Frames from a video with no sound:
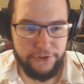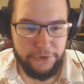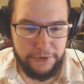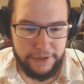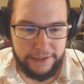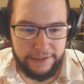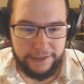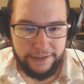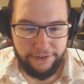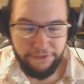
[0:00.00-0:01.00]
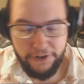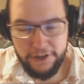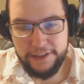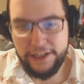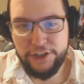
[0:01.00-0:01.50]
So the
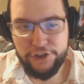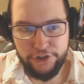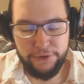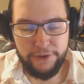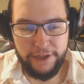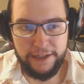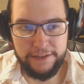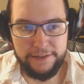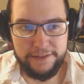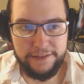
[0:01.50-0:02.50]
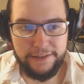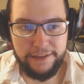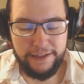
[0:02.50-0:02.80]
first issue is